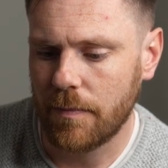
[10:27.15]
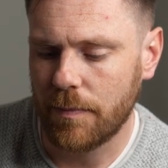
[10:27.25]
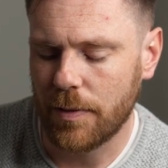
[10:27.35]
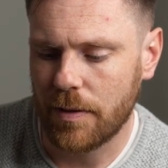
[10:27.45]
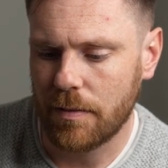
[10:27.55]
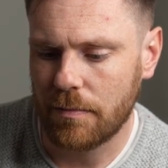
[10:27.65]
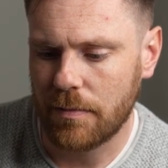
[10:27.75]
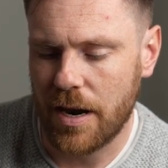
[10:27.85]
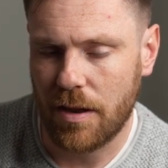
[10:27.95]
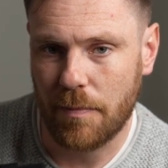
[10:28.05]
but
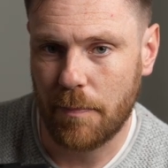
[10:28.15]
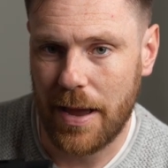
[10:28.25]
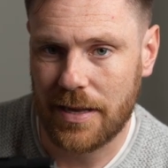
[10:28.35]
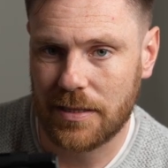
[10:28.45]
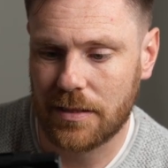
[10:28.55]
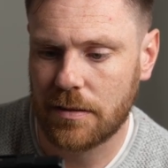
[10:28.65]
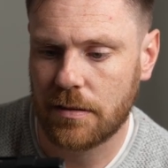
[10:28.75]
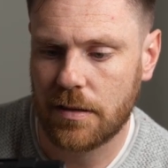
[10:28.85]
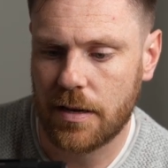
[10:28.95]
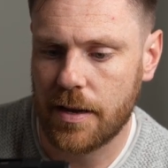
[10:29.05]
they're not the best.
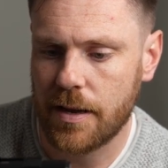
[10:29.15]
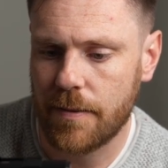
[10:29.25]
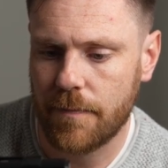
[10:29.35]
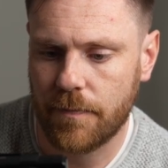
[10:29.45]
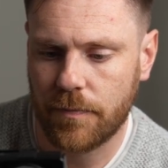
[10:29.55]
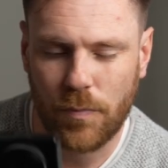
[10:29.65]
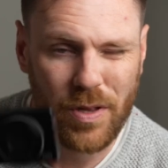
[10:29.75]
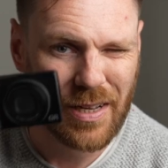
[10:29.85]
With